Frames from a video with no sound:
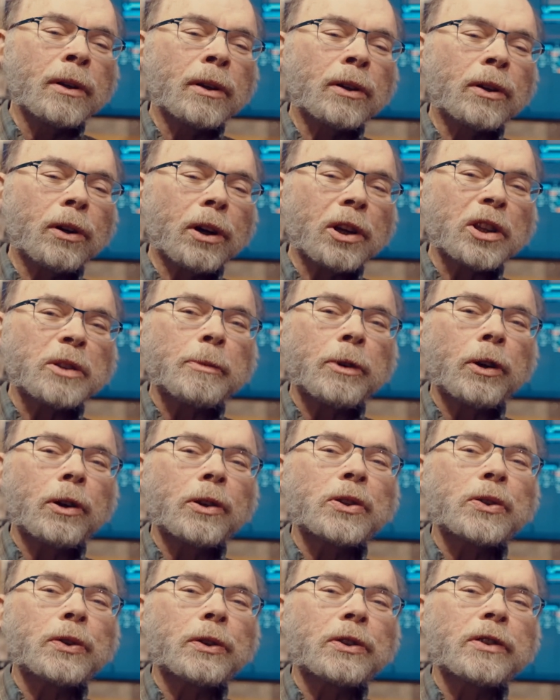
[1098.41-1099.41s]
cause me all
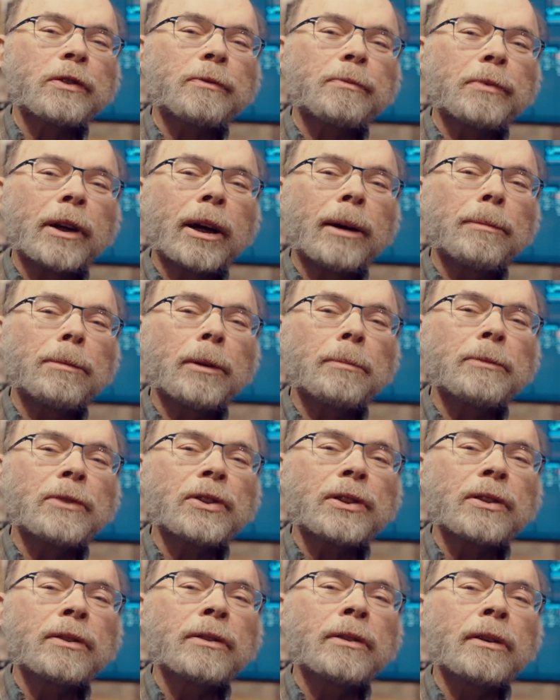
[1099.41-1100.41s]
sorts of
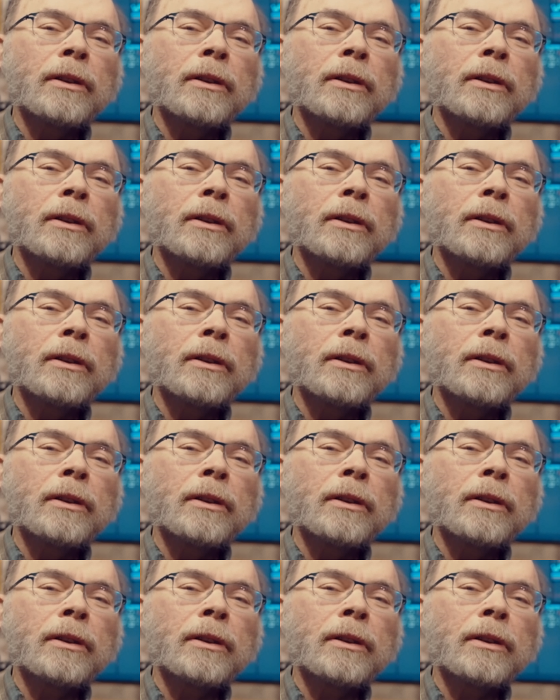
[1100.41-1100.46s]
problems.